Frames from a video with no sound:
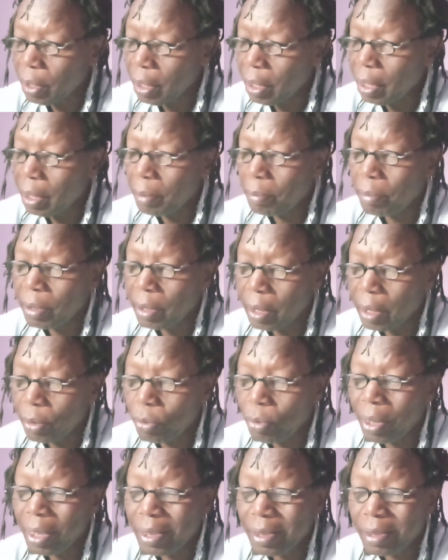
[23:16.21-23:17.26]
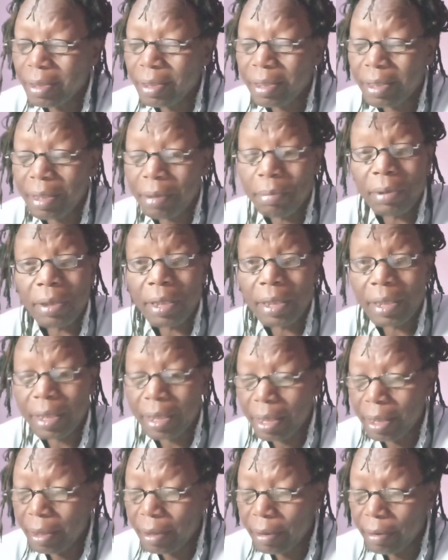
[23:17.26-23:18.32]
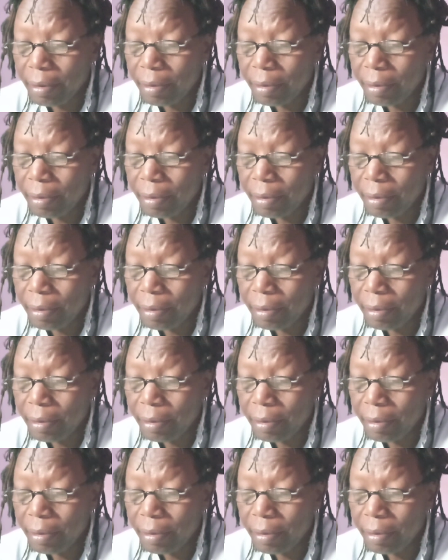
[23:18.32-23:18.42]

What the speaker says: in a beta. Why is it in a beta decay?